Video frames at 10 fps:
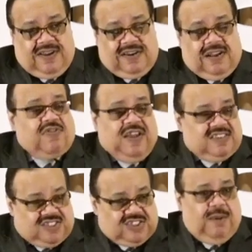to think
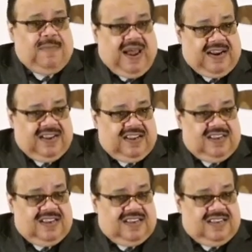somebody
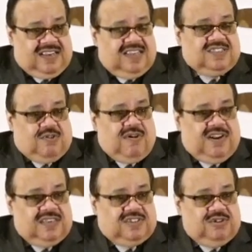is
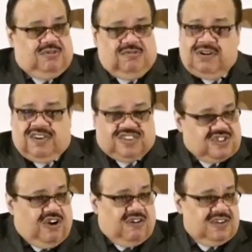going to
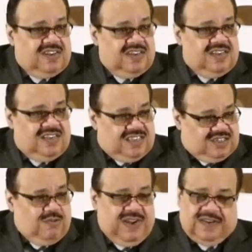assault his
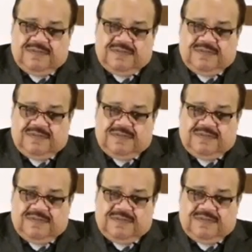queen.